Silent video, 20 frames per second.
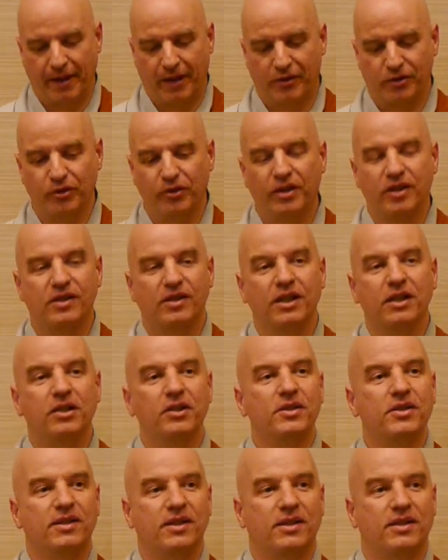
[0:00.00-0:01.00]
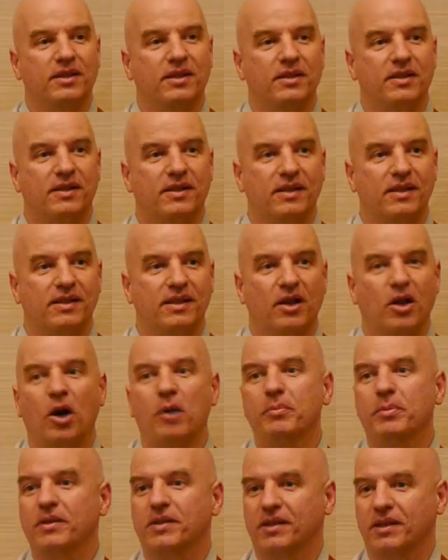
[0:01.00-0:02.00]
So these inconsistencies and
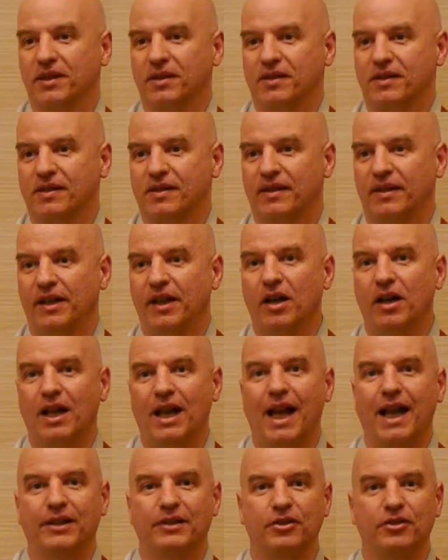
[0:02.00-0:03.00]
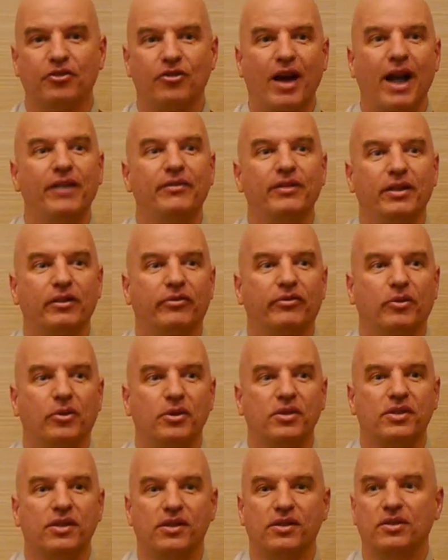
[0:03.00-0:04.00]
opposites, they are like the driving
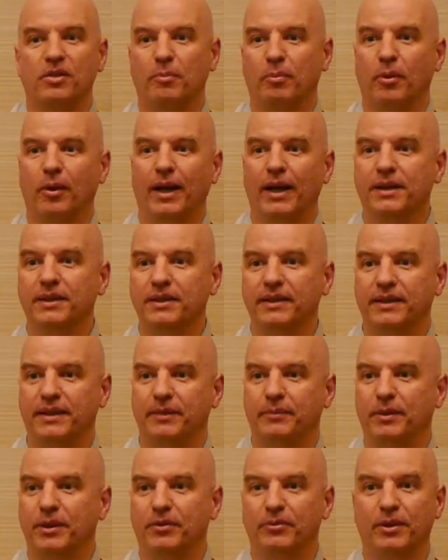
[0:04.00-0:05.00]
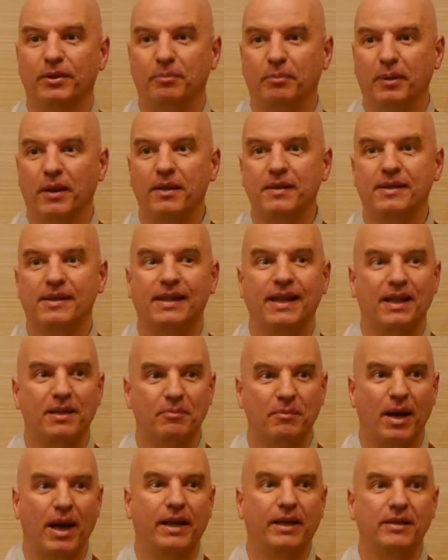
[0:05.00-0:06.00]
forces, the polarity between plus
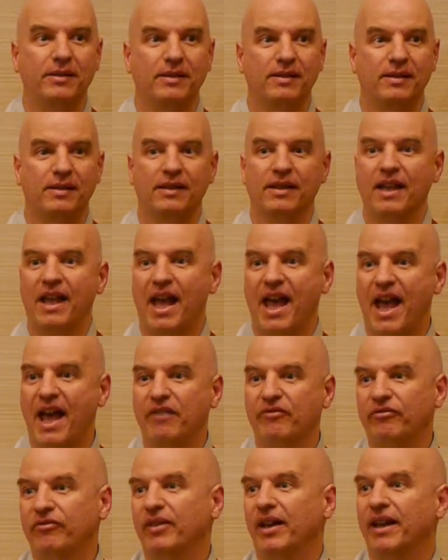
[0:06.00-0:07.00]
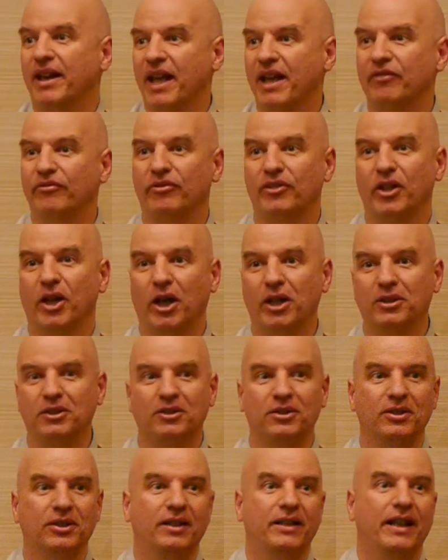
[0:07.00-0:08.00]
and minus, have and have
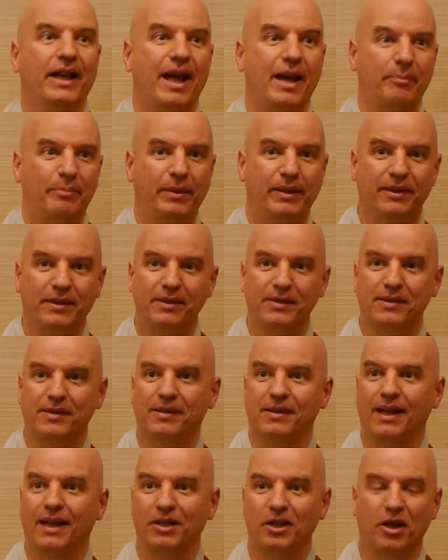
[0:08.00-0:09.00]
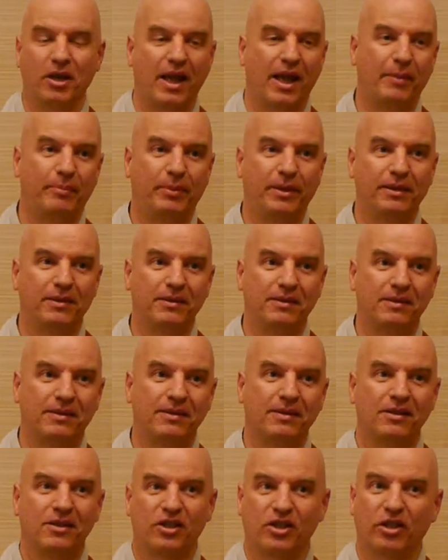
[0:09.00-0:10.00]
not, happiness and
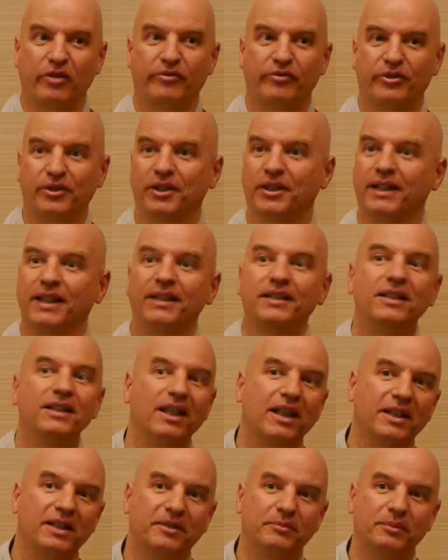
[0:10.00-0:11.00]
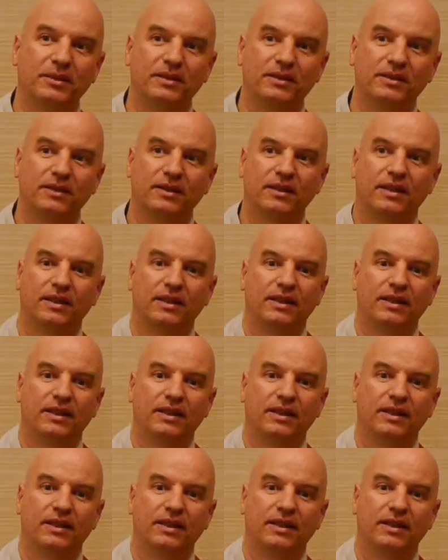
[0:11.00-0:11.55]
unhappiness, suffering and enlightenment.